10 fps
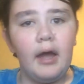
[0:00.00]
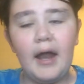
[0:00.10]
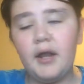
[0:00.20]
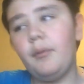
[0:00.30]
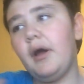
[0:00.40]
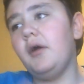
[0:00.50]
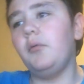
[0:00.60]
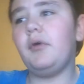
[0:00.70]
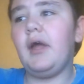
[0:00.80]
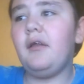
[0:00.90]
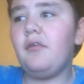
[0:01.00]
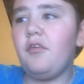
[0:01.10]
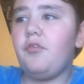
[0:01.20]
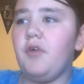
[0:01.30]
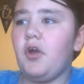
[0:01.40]
Anyway, we'll get
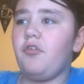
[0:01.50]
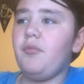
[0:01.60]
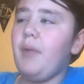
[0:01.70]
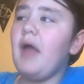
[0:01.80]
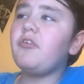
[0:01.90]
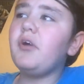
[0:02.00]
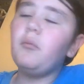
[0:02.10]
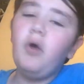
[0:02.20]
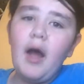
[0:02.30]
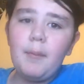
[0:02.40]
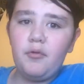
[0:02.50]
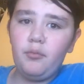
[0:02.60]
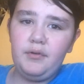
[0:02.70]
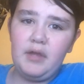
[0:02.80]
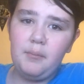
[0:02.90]
into this video. So basically what happens
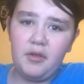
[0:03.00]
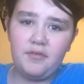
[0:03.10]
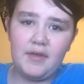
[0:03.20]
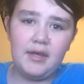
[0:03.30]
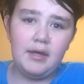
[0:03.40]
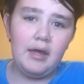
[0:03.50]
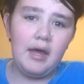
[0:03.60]
with DBC,